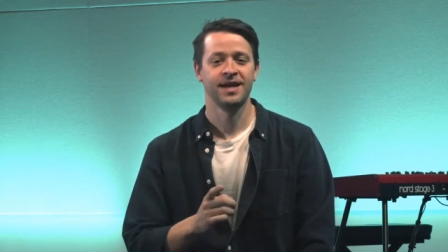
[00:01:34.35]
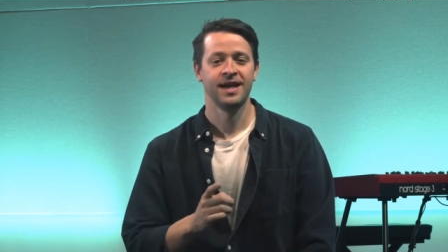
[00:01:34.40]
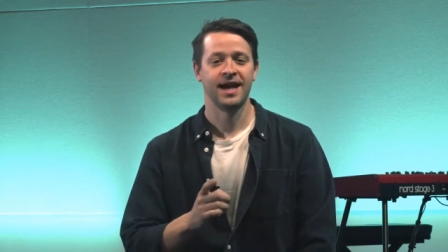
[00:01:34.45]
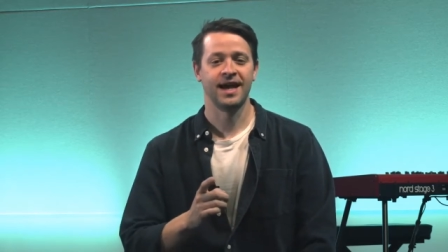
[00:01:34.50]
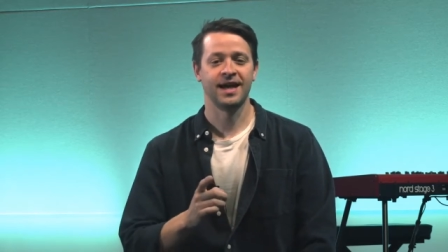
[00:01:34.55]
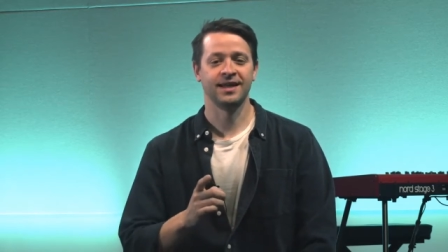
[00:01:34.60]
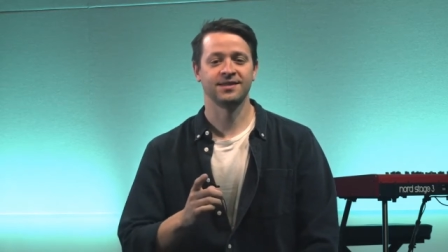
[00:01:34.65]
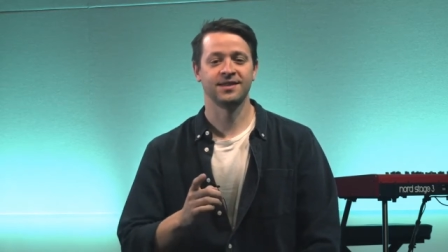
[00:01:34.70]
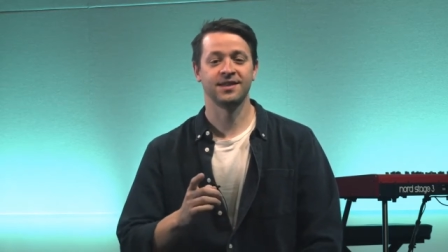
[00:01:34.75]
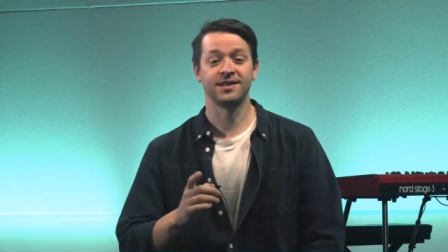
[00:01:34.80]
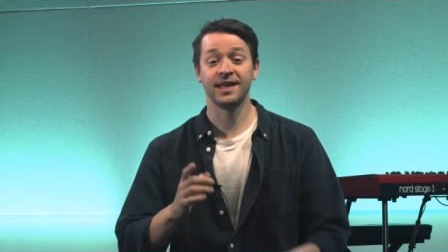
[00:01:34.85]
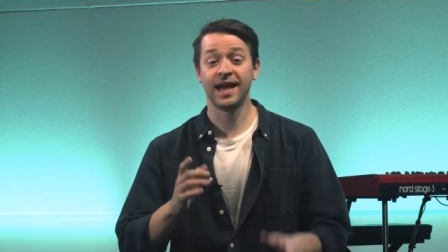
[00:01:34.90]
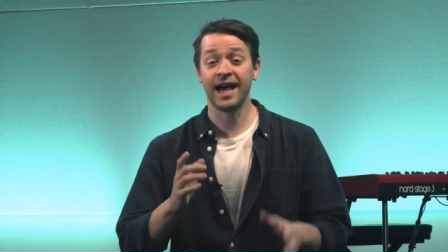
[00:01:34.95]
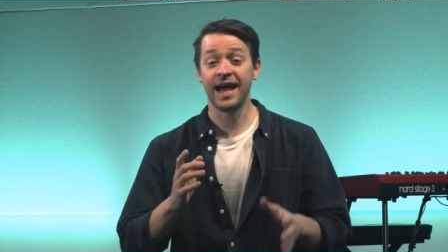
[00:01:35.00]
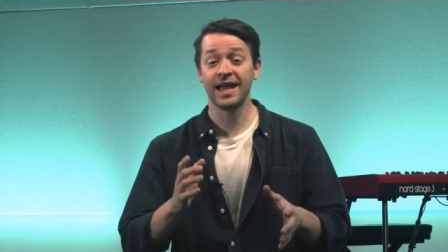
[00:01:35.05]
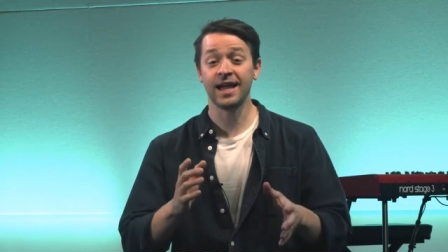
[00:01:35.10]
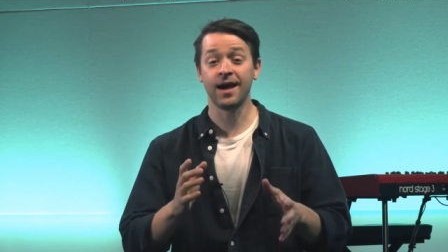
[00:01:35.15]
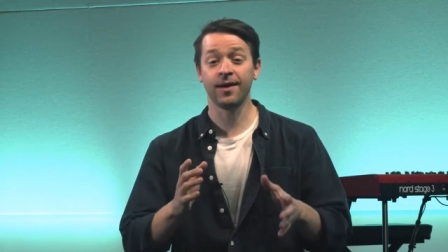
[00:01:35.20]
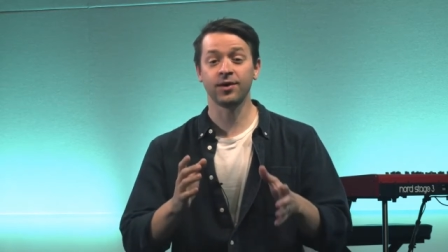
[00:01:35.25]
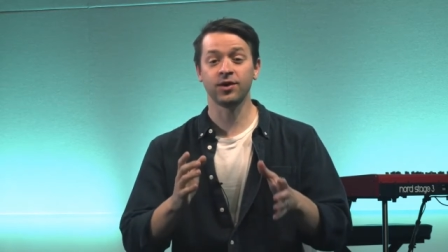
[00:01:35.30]
And
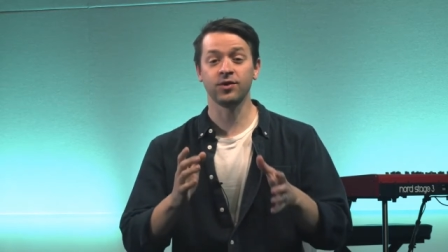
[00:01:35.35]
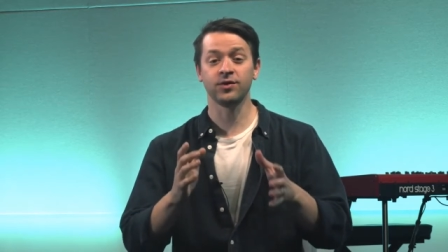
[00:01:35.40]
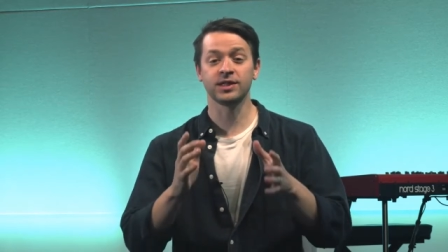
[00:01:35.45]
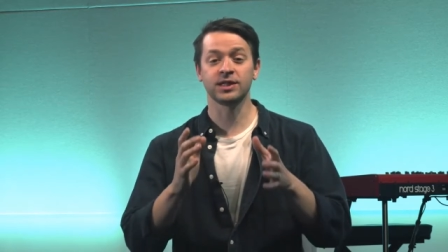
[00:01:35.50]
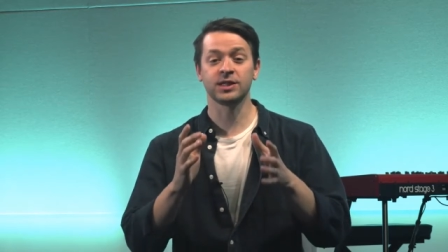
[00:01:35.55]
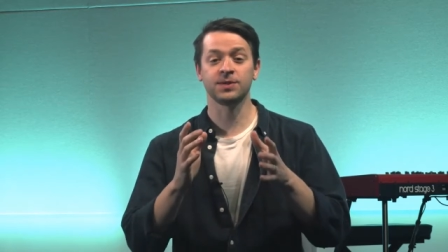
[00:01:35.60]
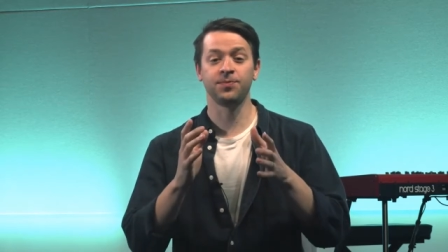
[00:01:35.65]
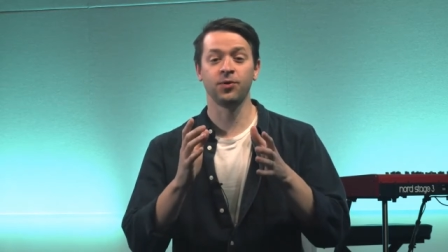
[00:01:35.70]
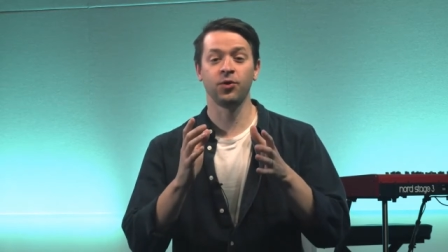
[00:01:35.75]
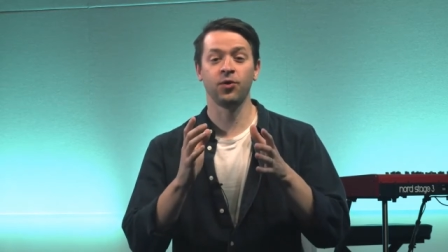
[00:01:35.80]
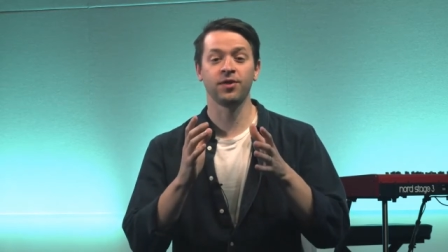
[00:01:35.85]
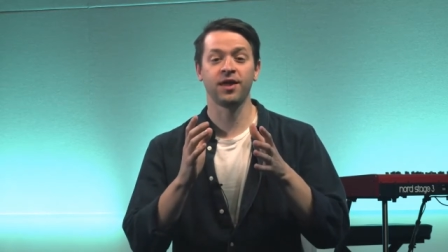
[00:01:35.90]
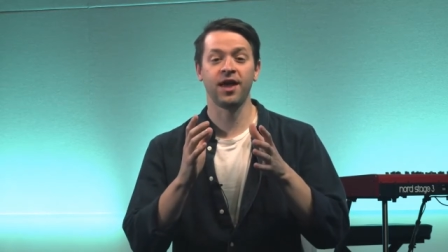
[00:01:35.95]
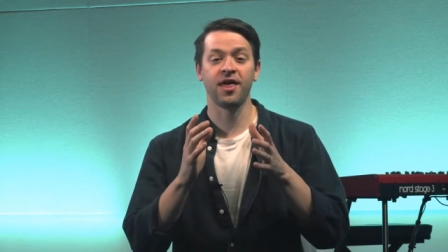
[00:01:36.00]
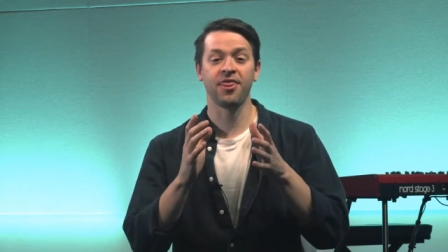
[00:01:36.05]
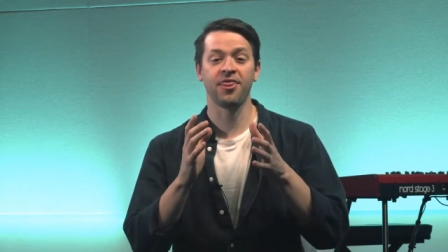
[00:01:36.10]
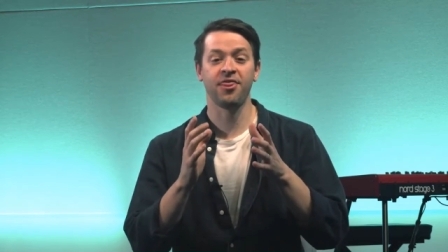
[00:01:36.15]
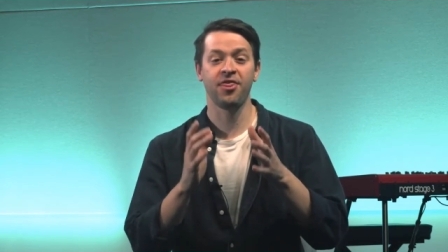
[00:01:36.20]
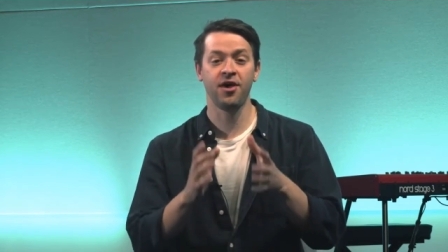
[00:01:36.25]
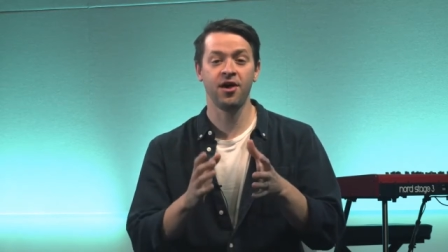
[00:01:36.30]
today I'm going to explore
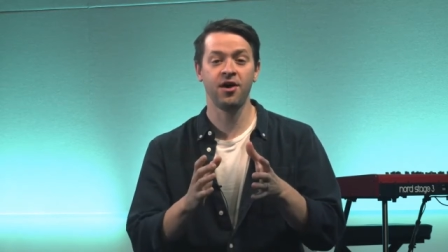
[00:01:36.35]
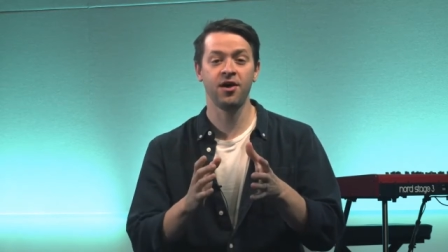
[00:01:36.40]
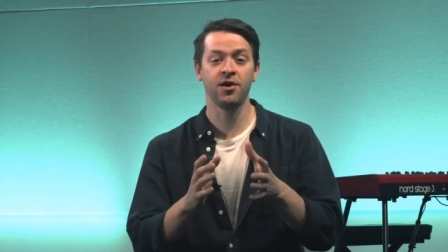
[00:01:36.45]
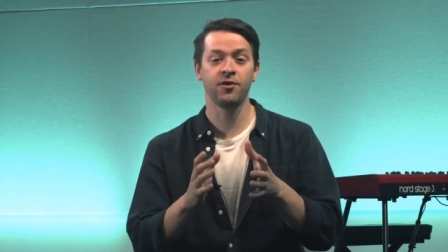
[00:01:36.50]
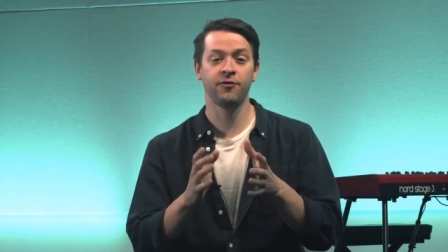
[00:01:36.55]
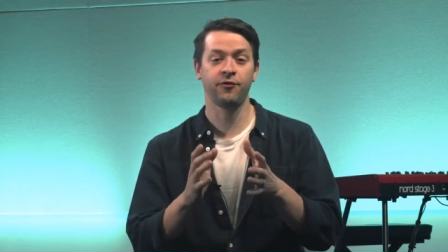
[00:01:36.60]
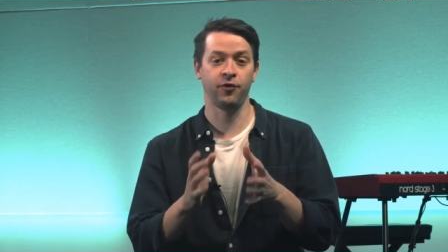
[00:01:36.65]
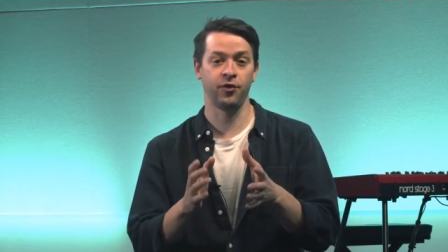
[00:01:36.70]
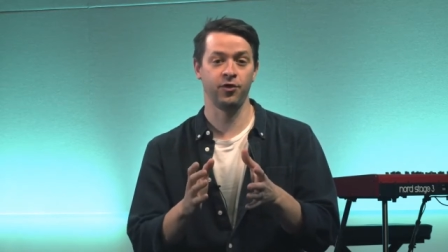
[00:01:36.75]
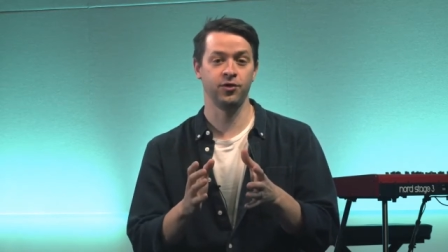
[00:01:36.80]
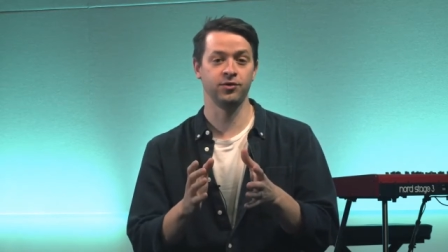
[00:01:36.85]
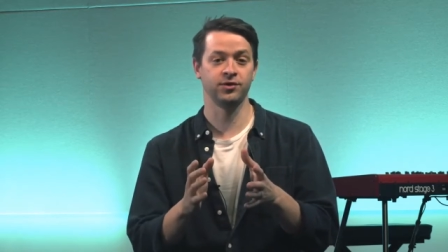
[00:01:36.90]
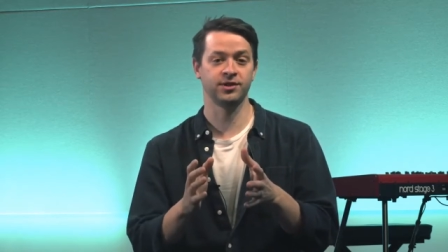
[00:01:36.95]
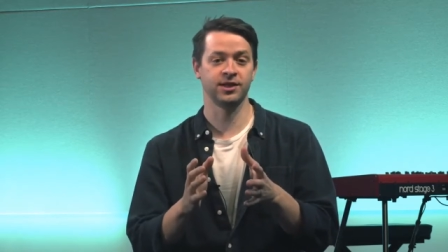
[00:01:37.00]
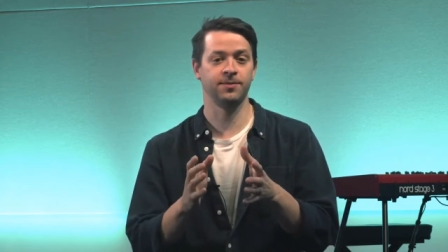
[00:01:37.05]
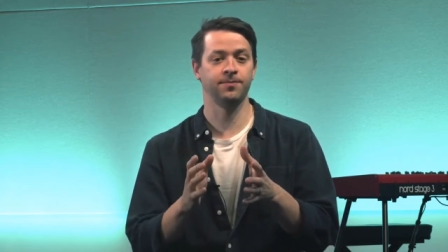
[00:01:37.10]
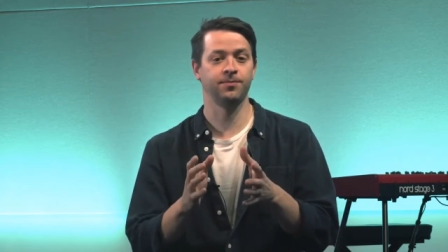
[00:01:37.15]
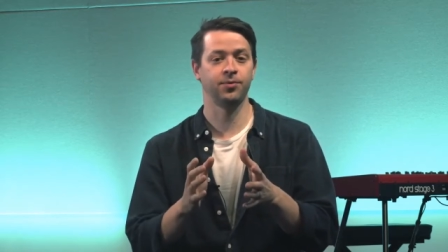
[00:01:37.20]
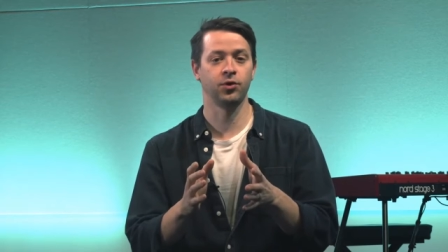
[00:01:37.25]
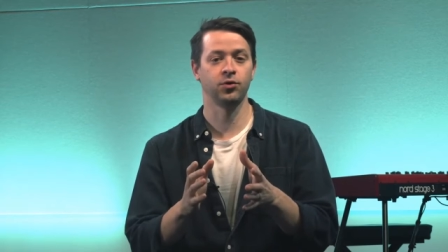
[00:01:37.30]
that third fruit
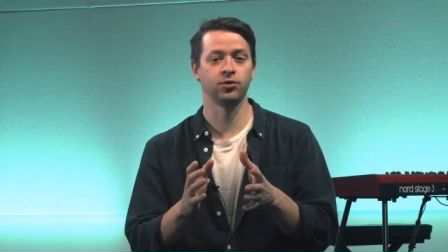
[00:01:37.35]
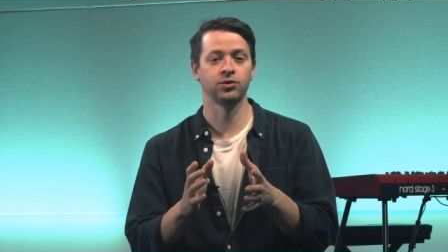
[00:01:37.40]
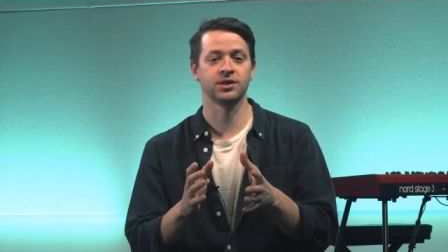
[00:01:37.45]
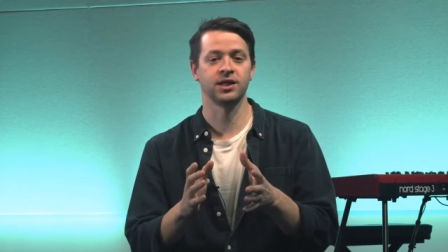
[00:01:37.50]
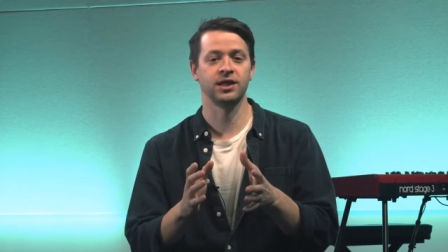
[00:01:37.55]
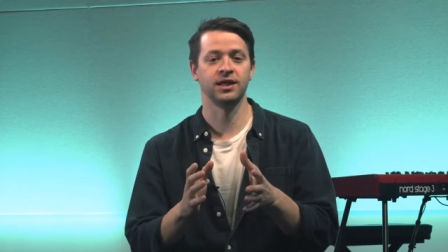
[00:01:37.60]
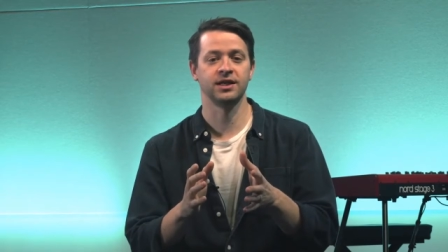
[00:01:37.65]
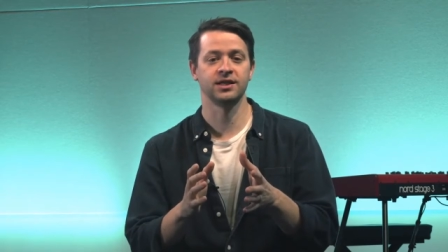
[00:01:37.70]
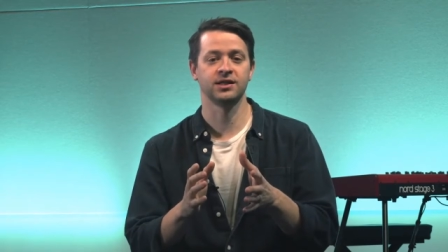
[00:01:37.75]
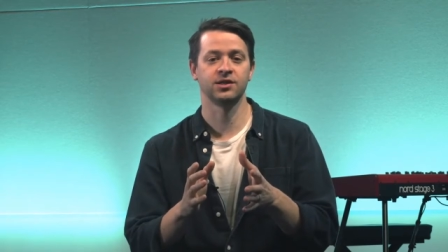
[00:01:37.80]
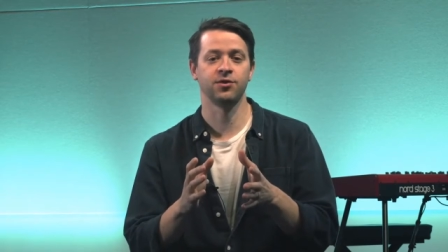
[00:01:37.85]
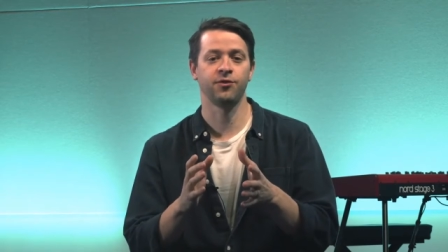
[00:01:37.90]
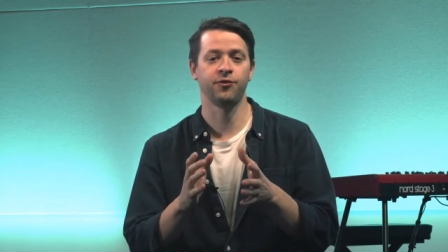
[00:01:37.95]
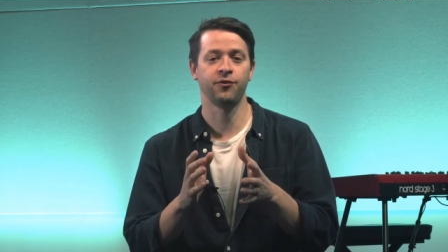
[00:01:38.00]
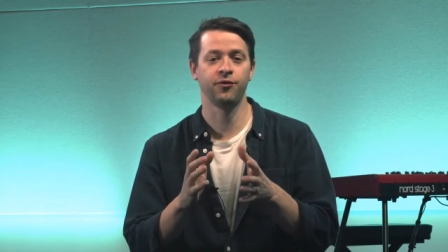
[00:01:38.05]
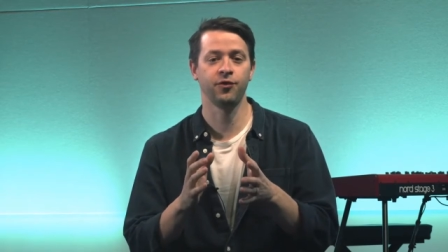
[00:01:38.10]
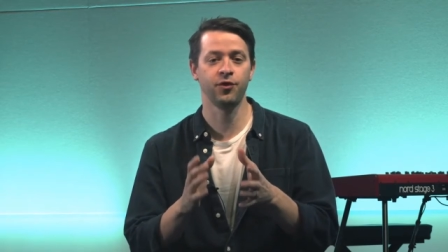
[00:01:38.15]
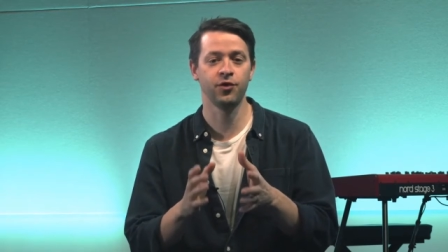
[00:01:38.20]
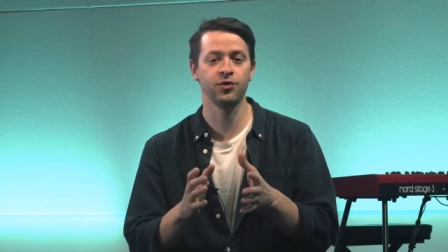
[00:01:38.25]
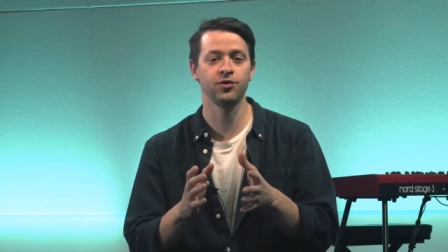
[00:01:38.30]
in Paul's list, the
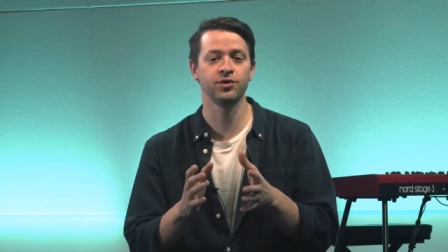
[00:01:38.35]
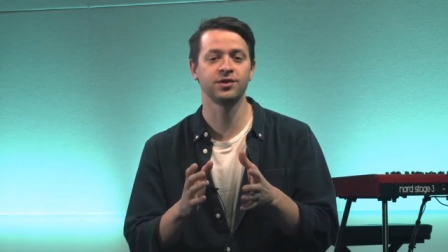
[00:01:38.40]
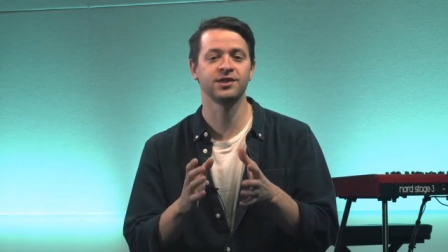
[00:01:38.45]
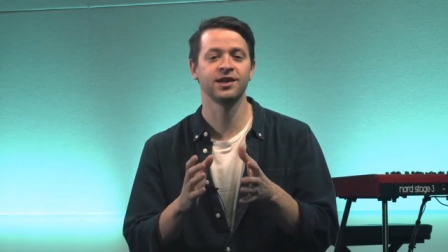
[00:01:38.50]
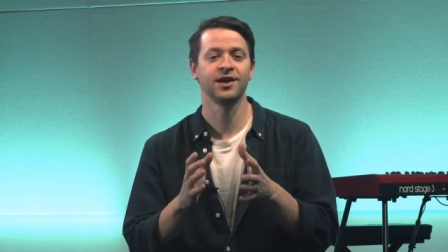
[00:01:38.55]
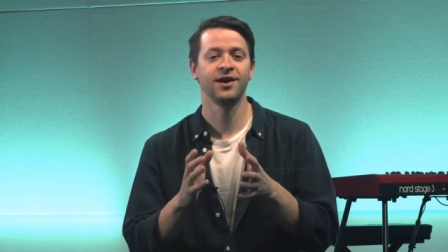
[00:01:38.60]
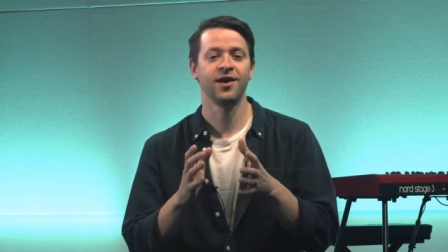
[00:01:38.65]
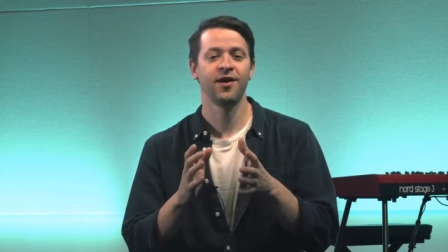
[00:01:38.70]
fruit